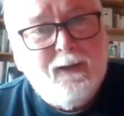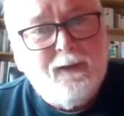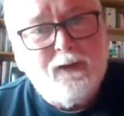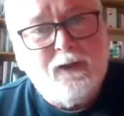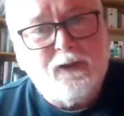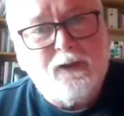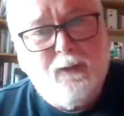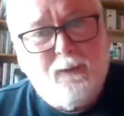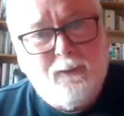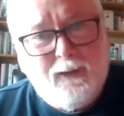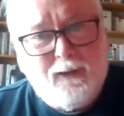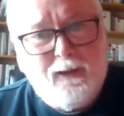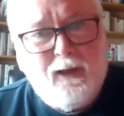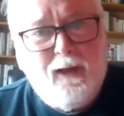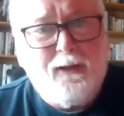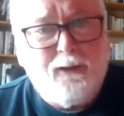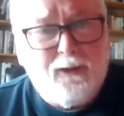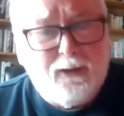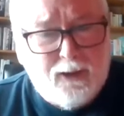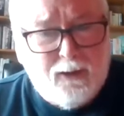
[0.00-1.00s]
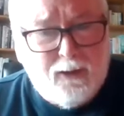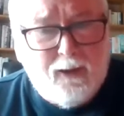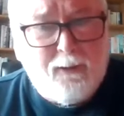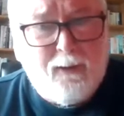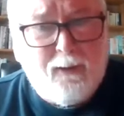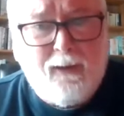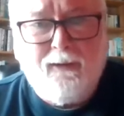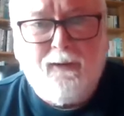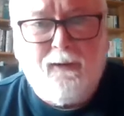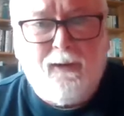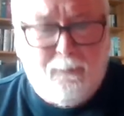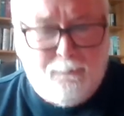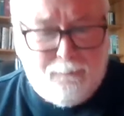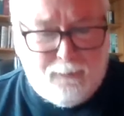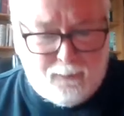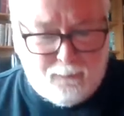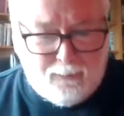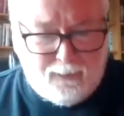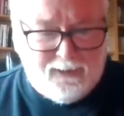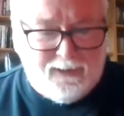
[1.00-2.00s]
There's a lot of, and
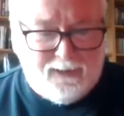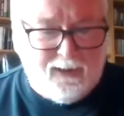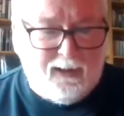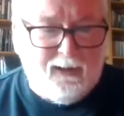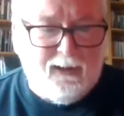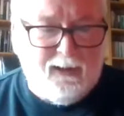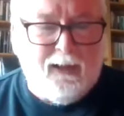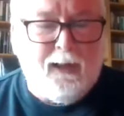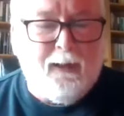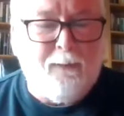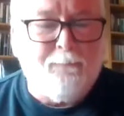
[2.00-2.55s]
by the way, see,